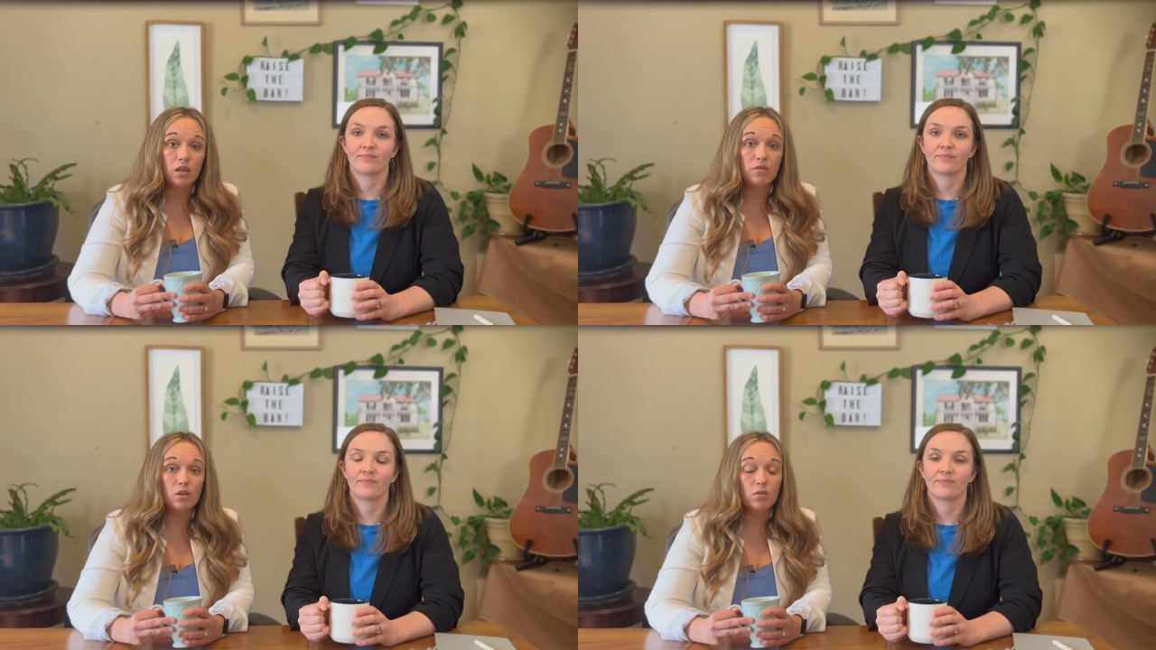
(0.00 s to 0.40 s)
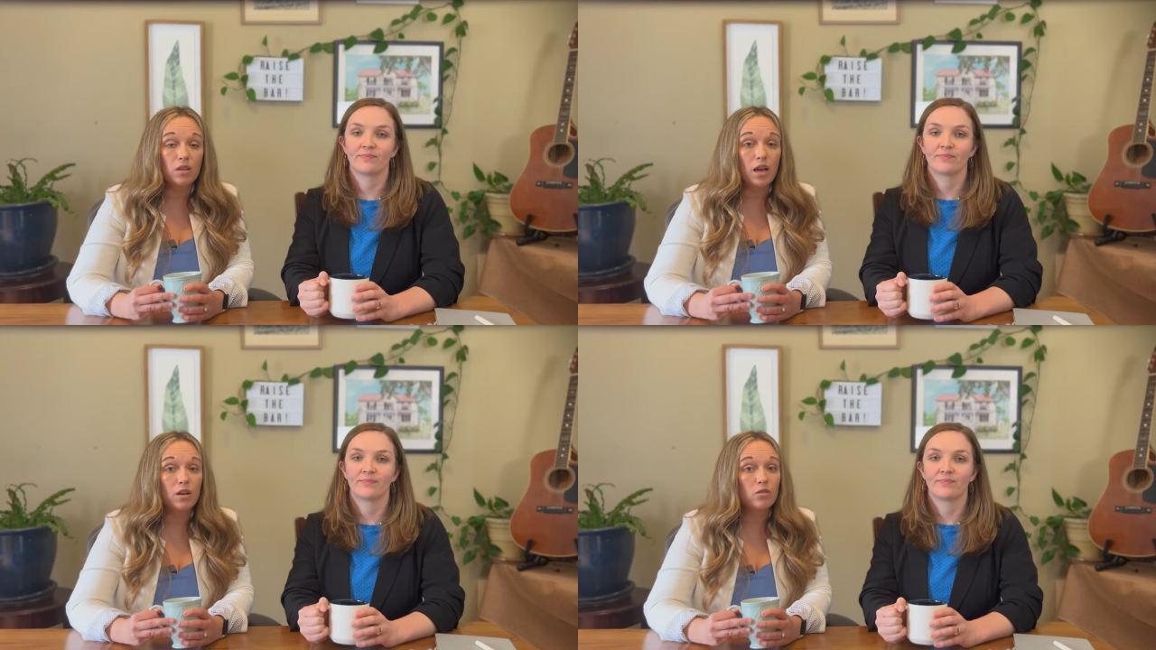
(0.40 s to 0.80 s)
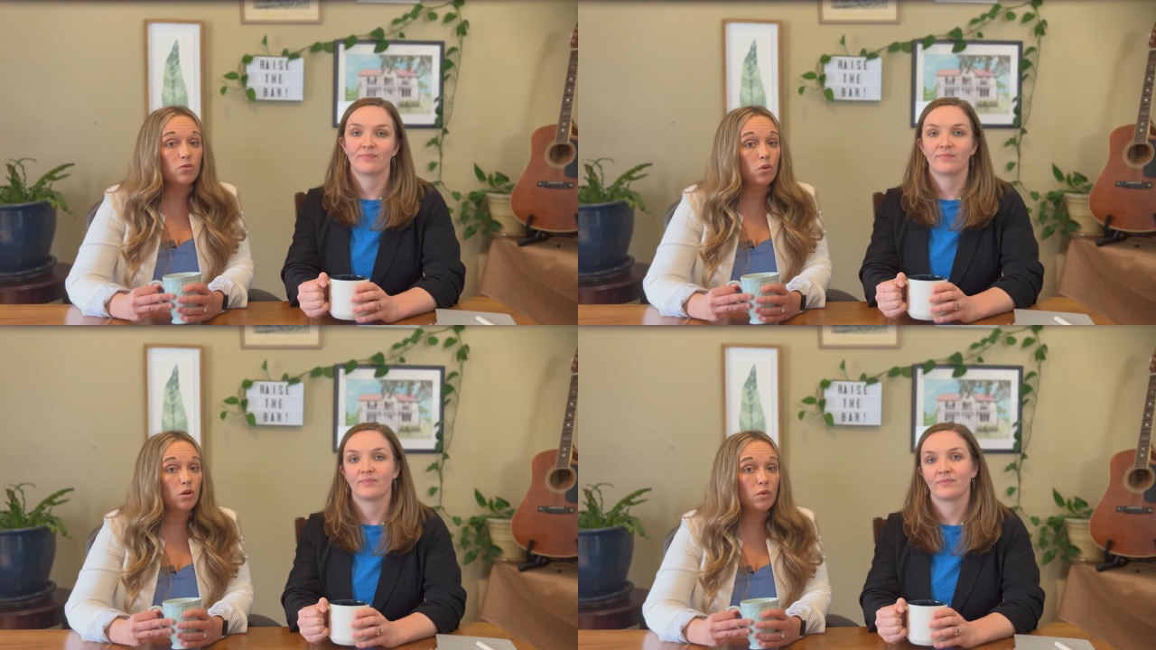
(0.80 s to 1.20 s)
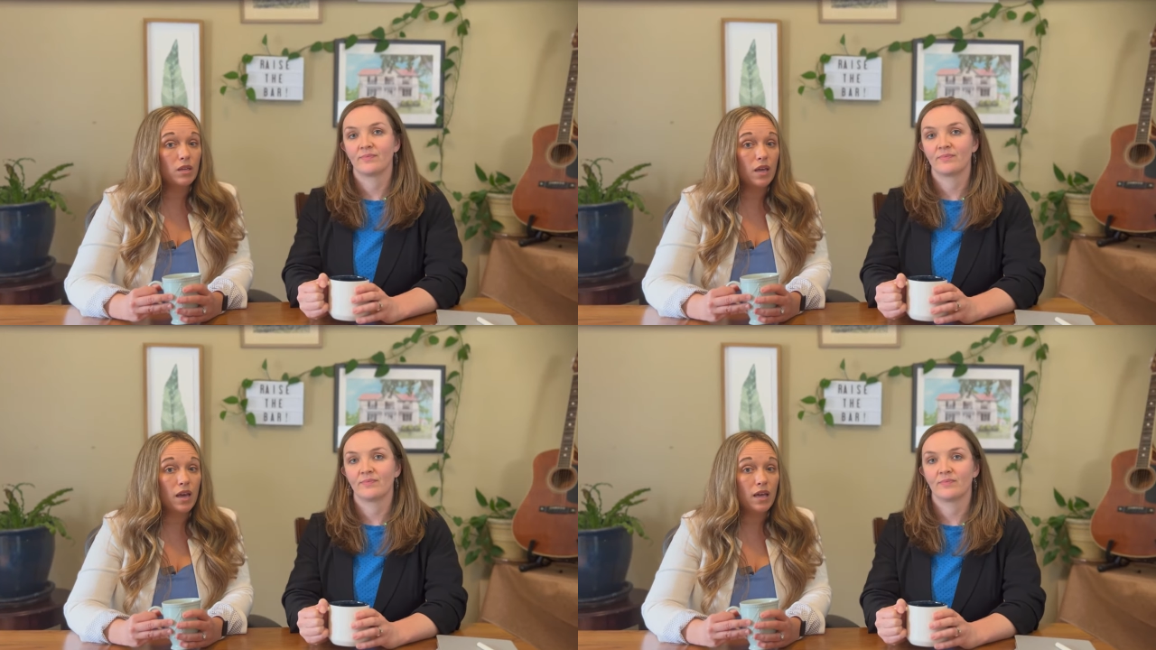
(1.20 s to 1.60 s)
Speaker 1: If you're relying on
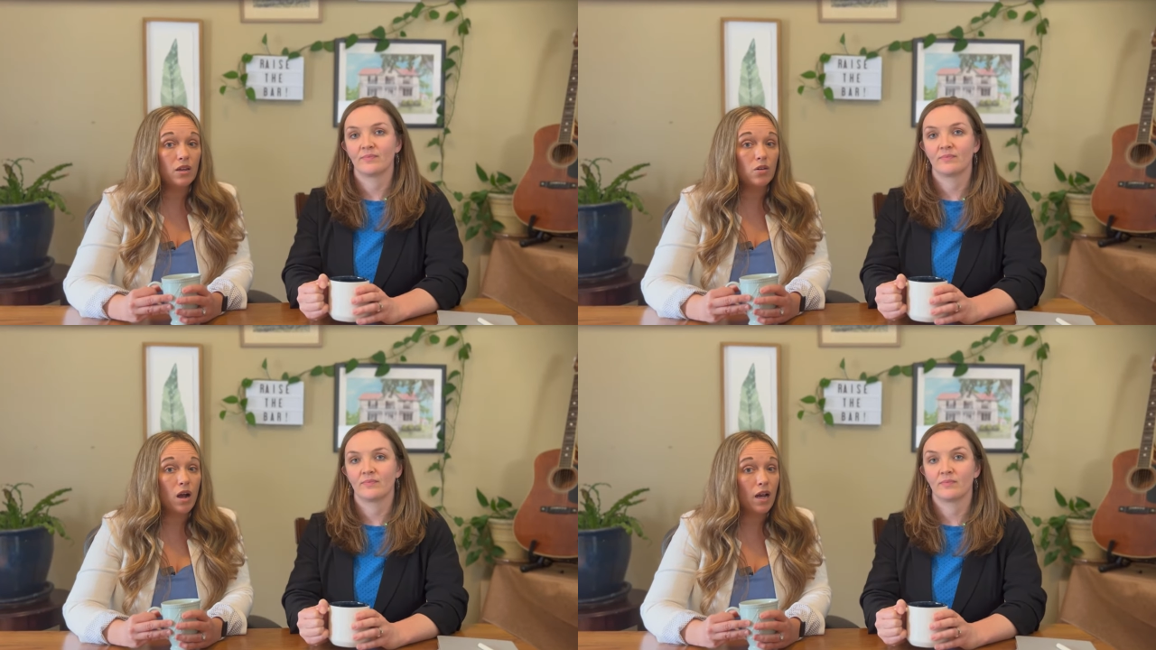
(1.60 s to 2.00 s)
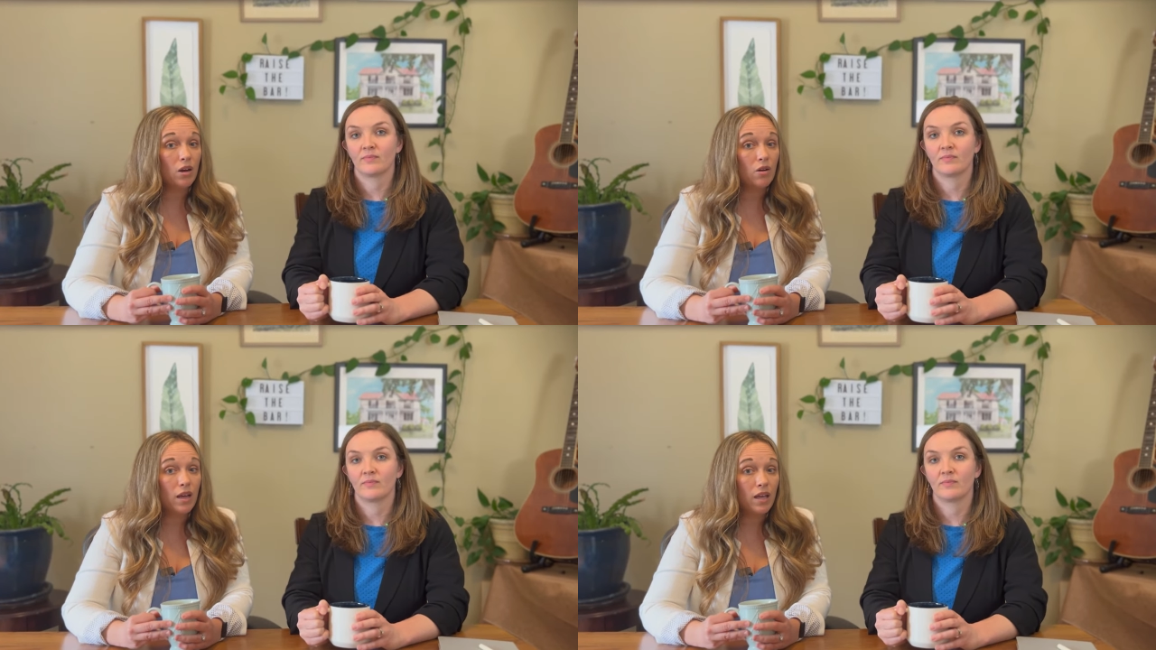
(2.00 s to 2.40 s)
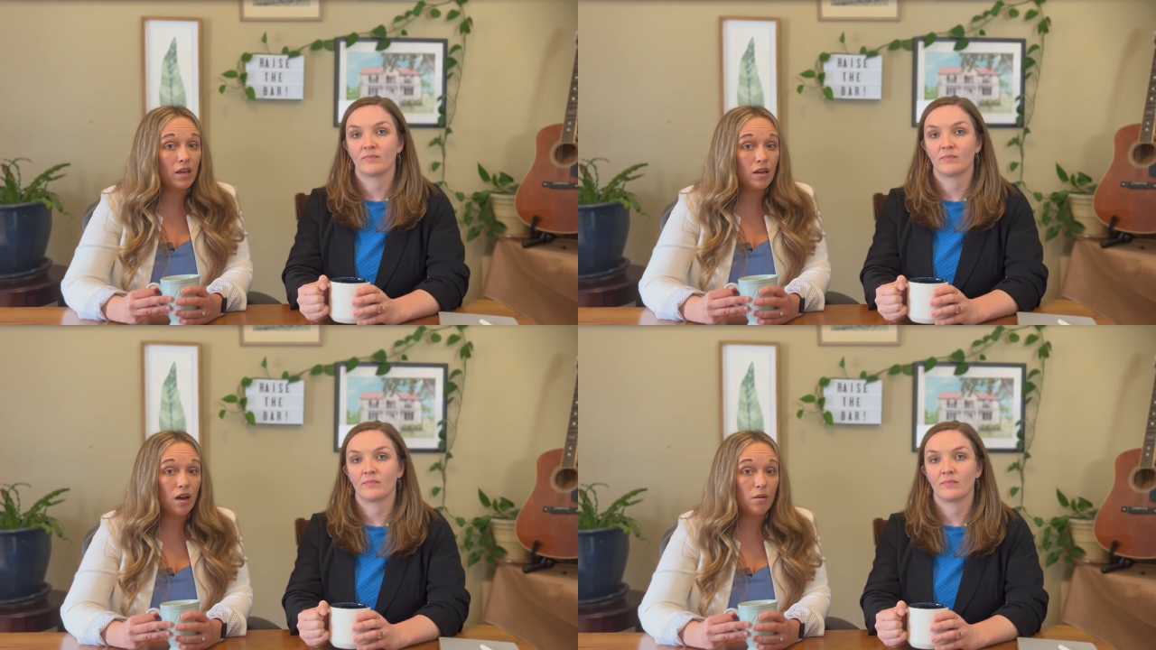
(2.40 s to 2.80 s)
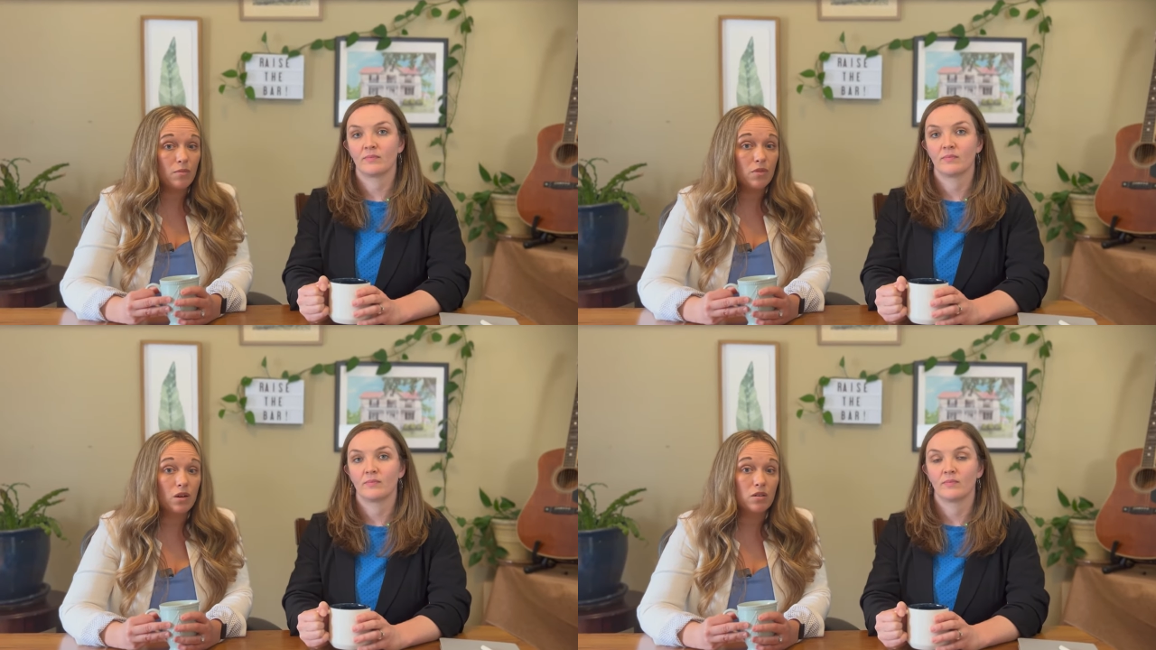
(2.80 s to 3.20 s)
401k or IRA
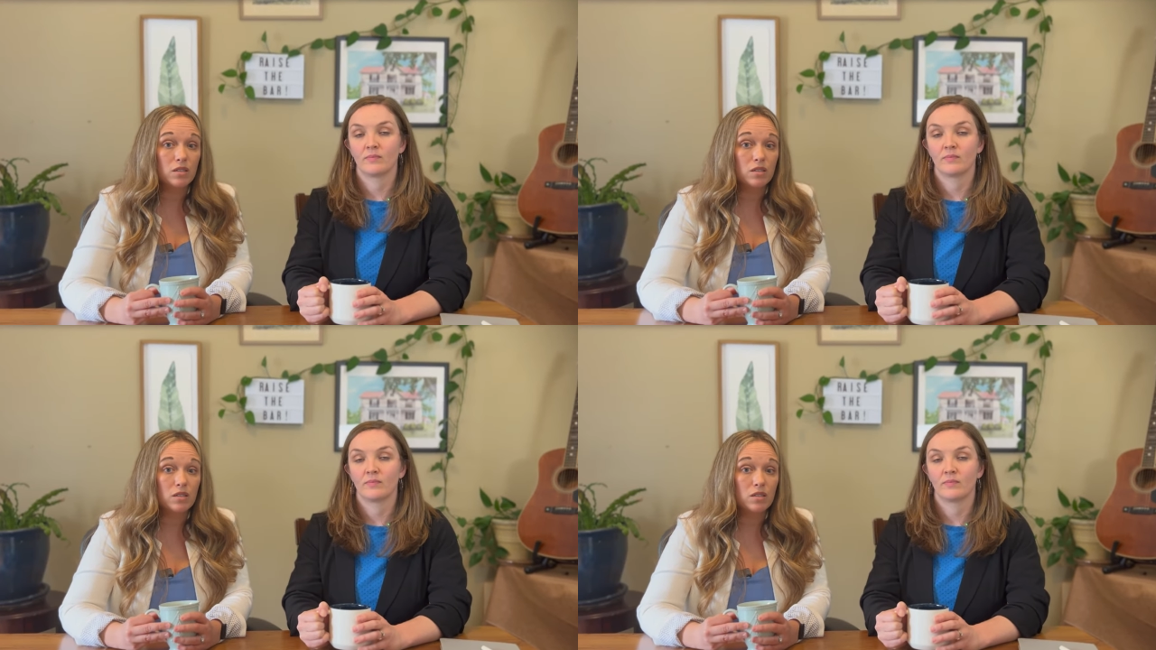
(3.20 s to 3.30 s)
income, there are